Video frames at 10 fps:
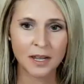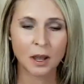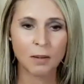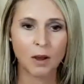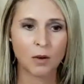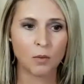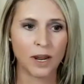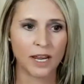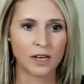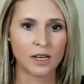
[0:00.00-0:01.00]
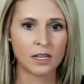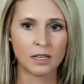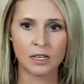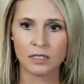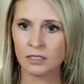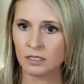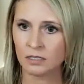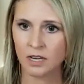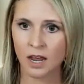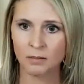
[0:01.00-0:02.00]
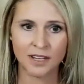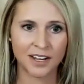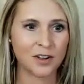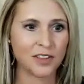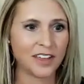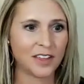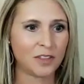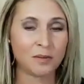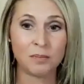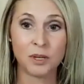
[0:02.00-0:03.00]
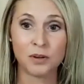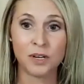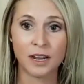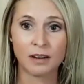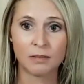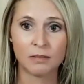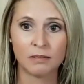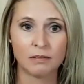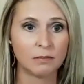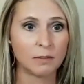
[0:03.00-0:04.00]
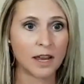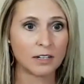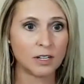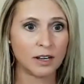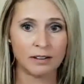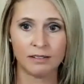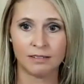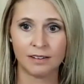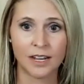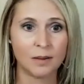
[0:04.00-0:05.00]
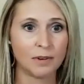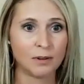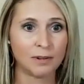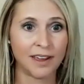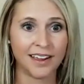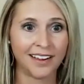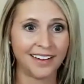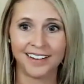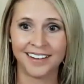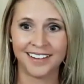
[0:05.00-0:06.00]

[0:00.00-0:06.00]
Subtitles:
me about when in this time cycle that the beauty pageant came into play.